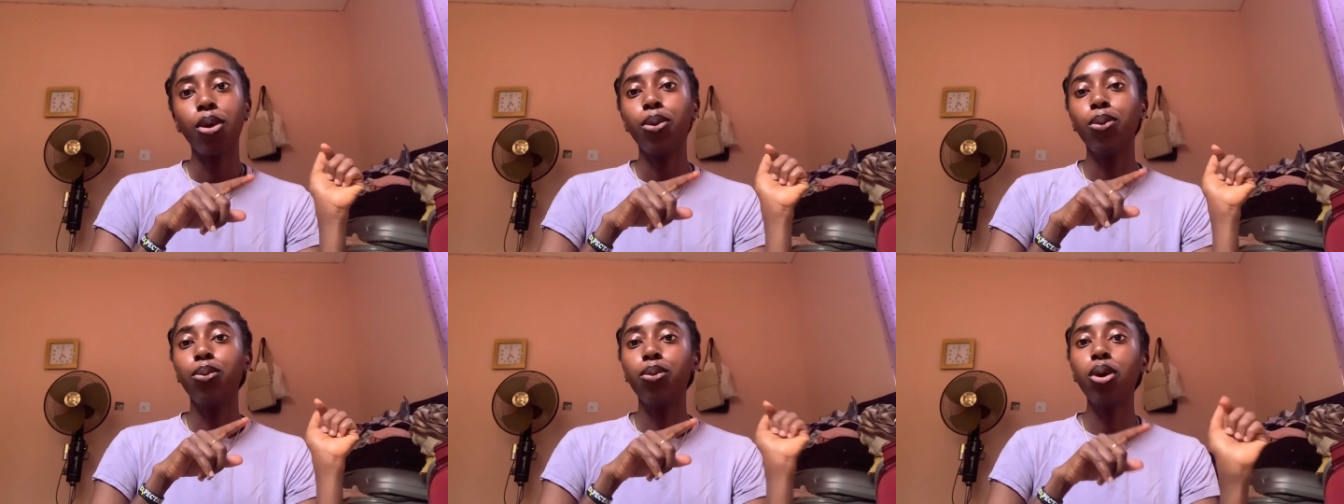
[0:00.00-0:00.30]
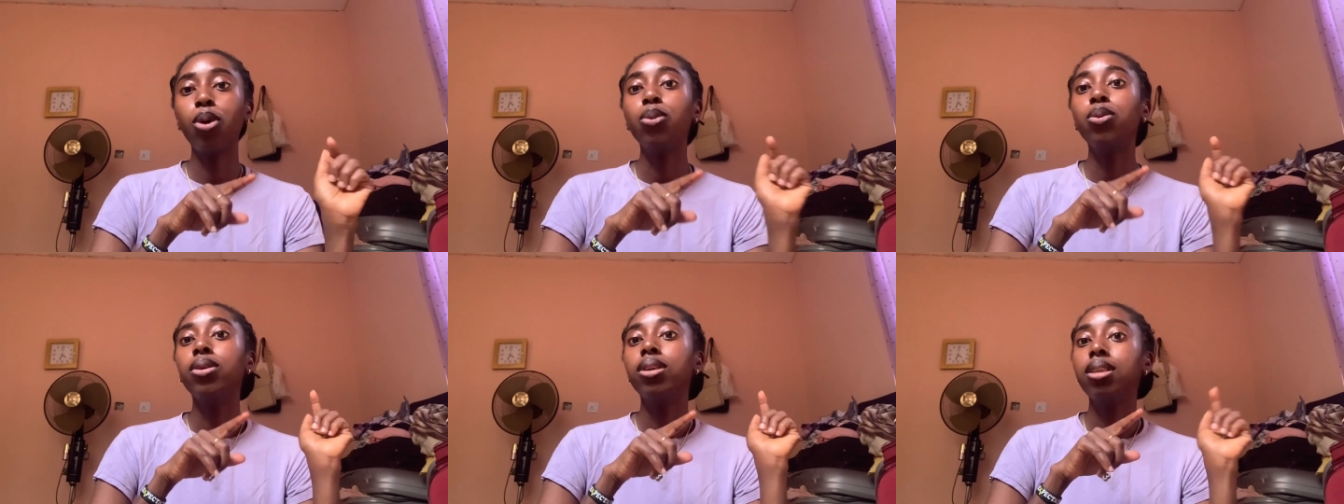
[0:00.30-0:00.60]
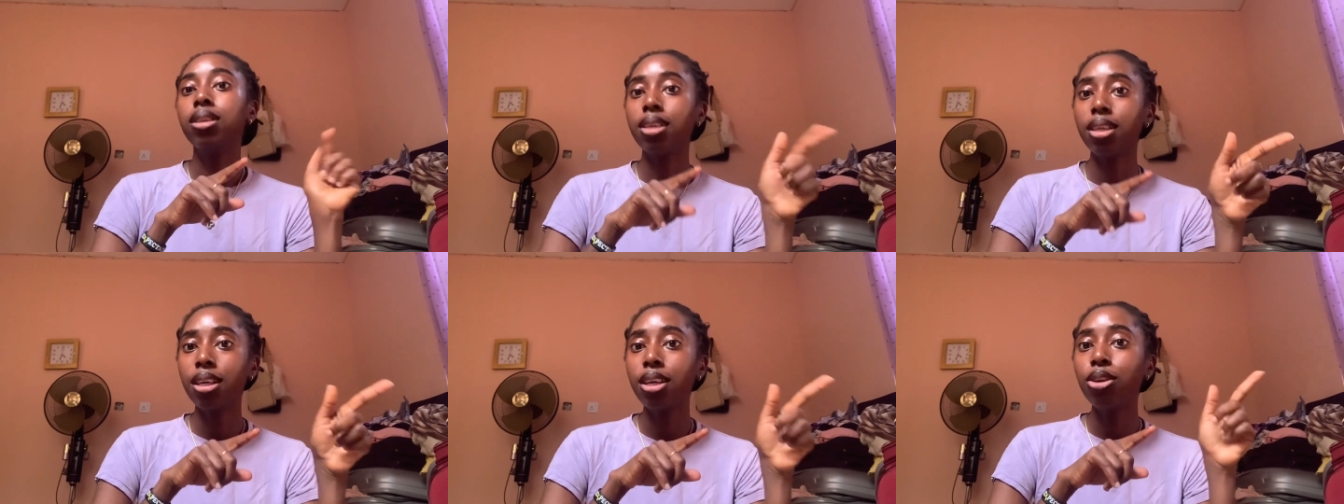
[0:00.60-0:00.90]
What we
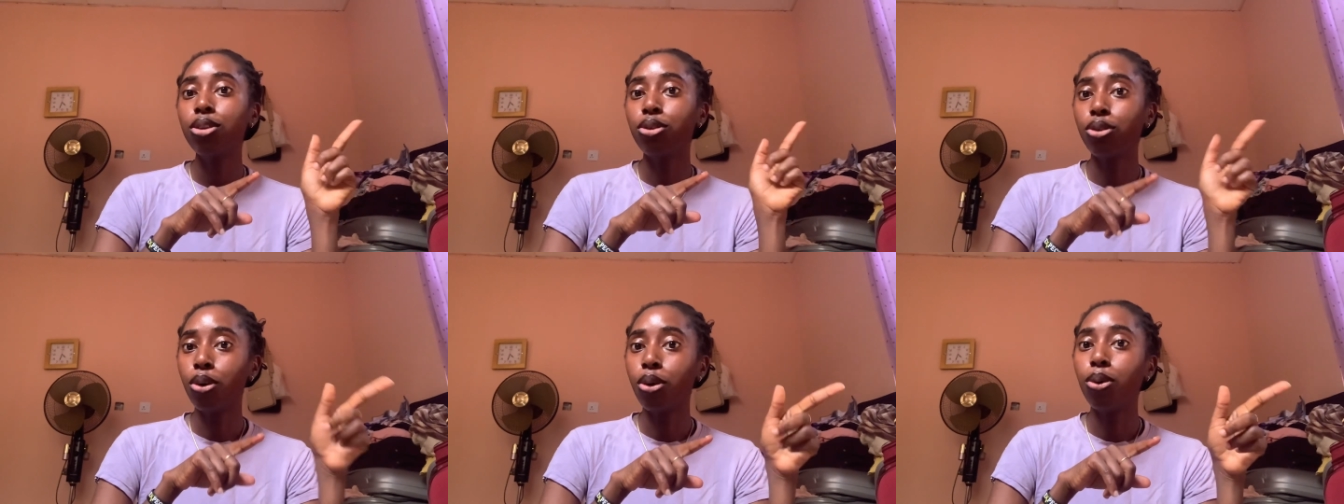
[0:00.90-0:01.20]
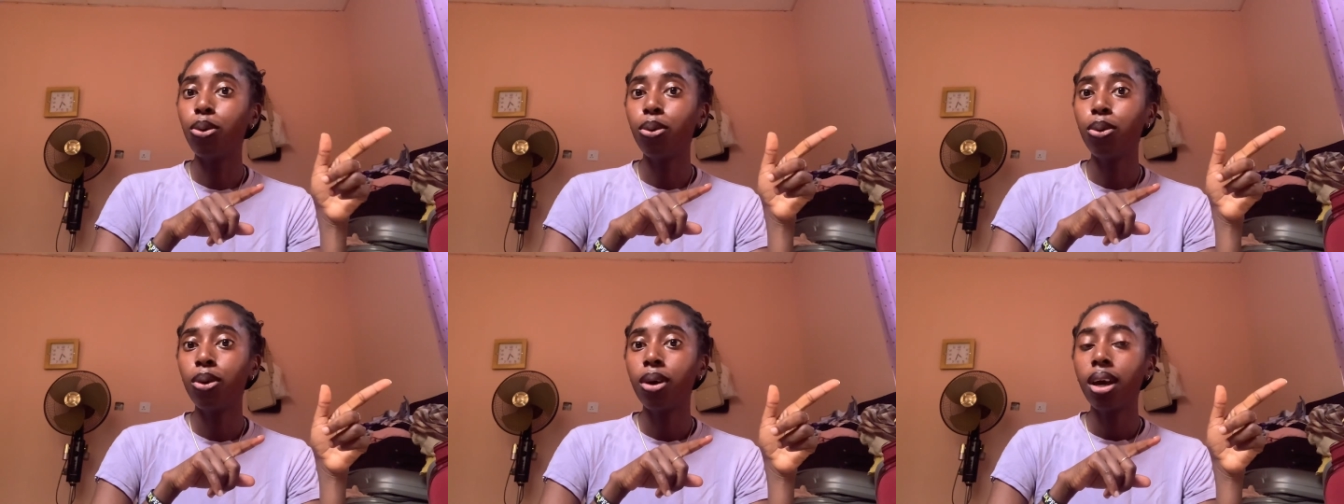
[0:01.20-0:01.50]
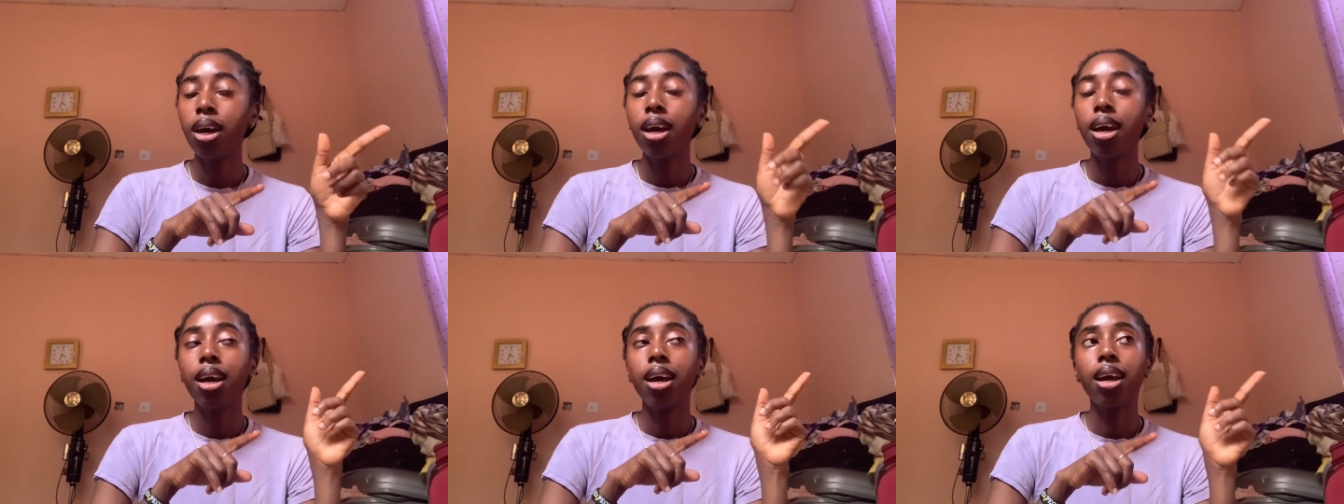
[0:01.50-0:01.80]
didn't know
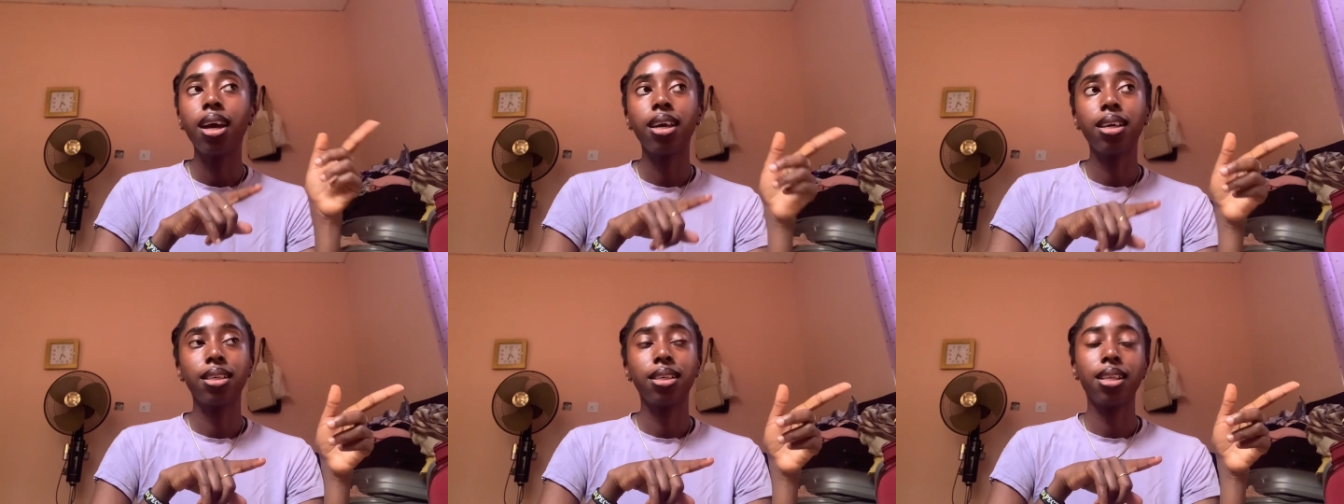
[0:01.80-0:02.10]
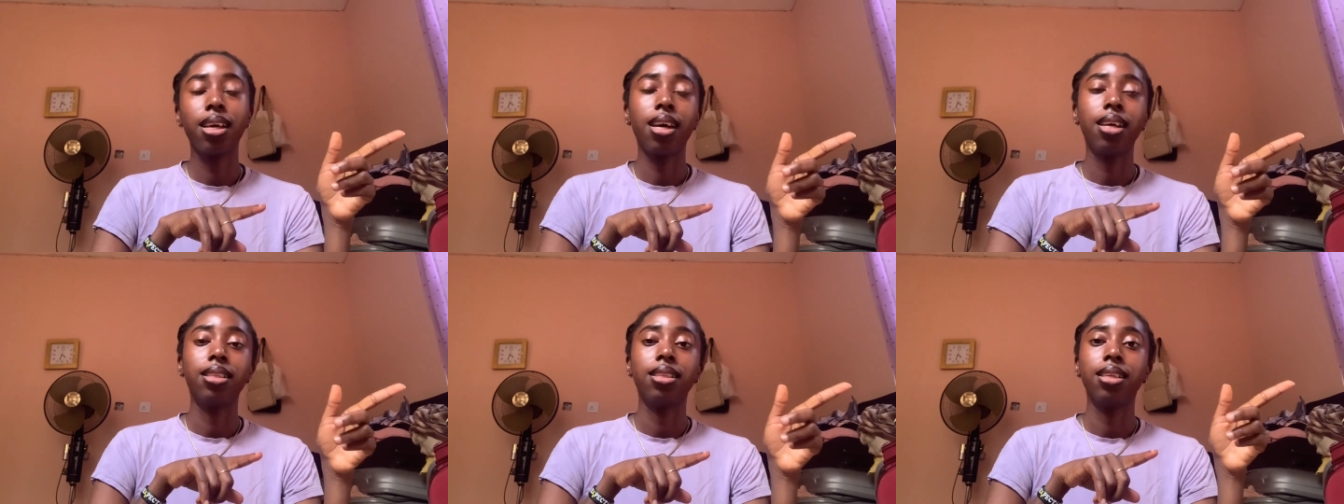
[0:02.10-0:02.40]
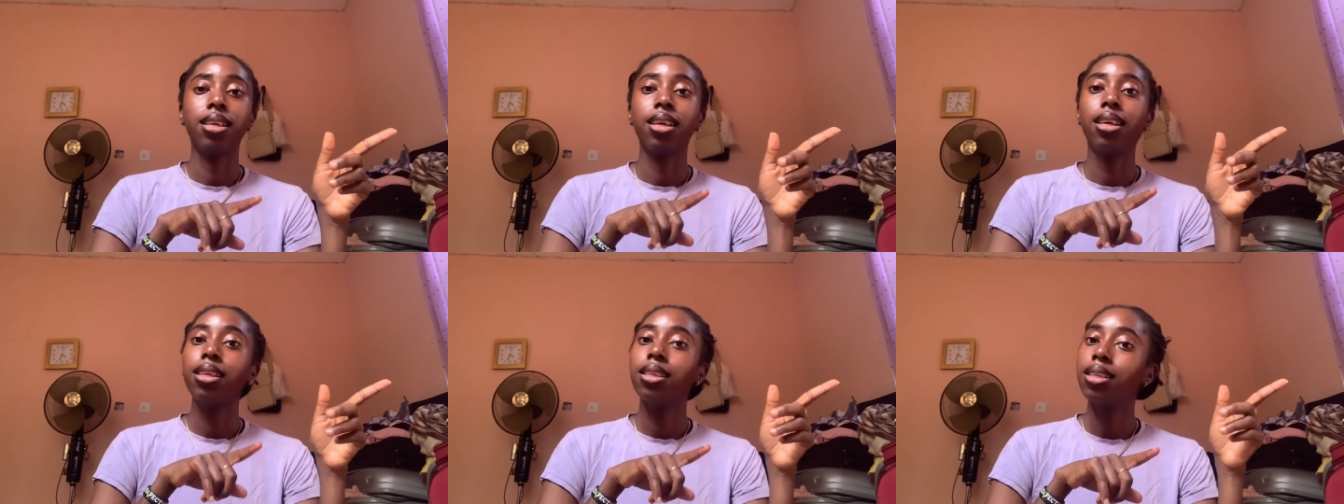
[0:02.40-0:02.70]
is that
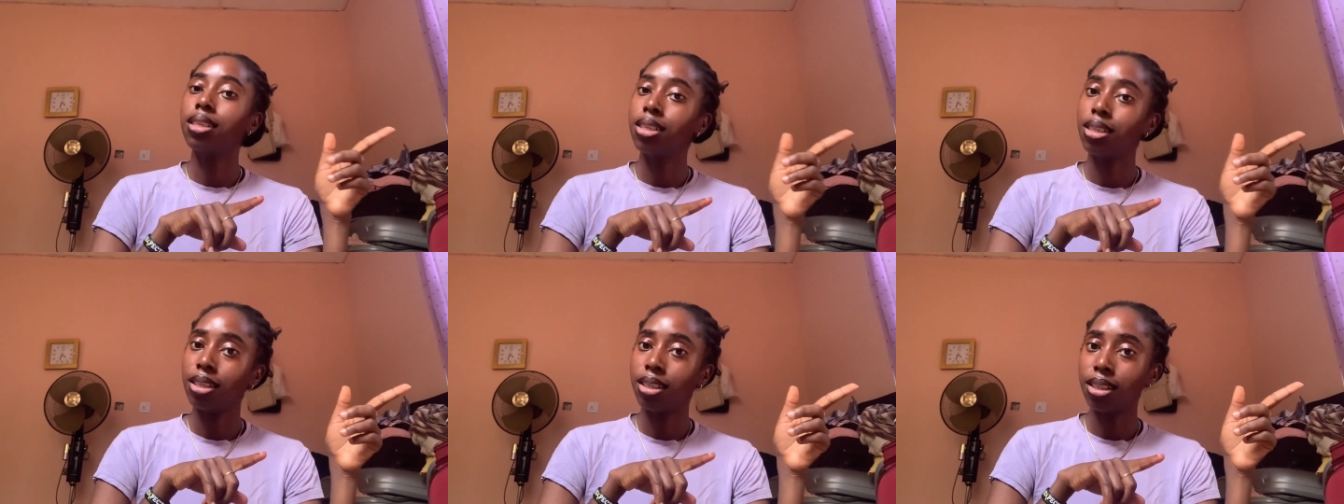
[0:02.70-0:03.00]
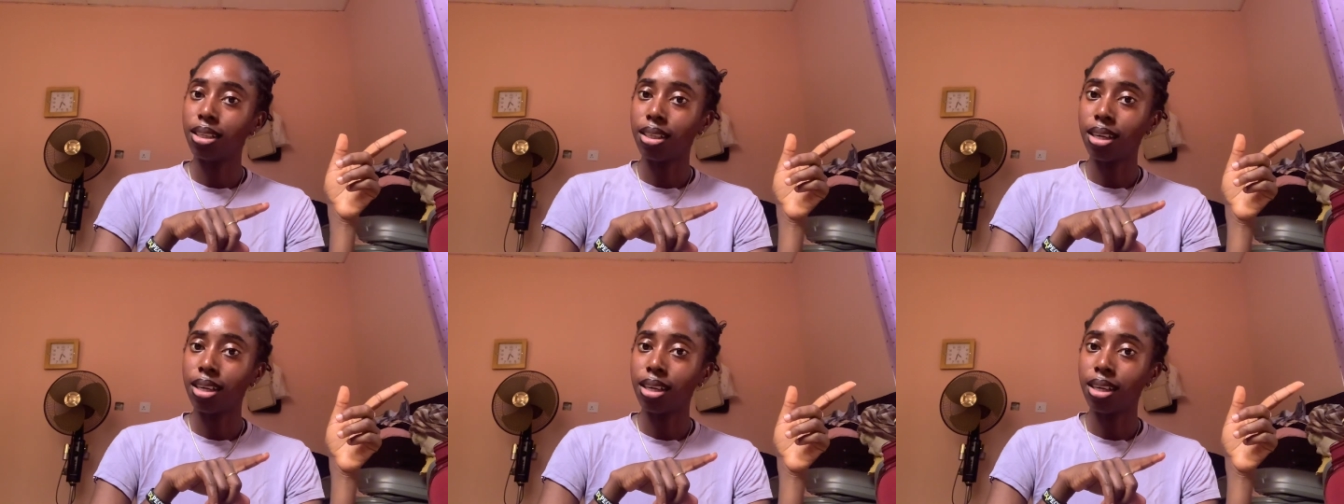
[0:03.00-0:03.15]
the indigents